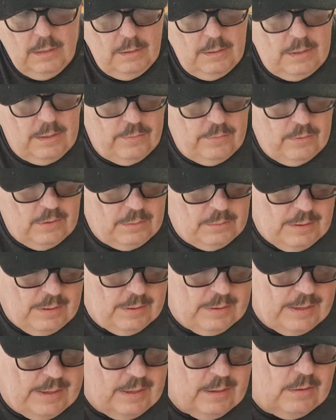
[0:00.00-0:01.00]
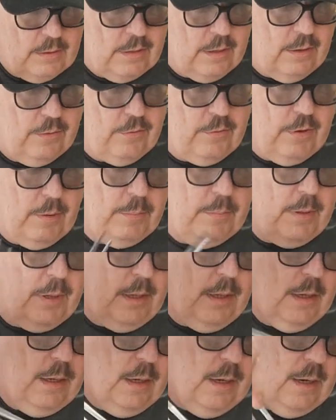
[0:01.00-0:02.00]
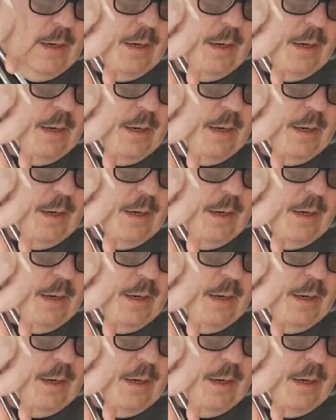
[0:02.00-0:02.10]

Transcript: you definitely are going to, because I've dropped it.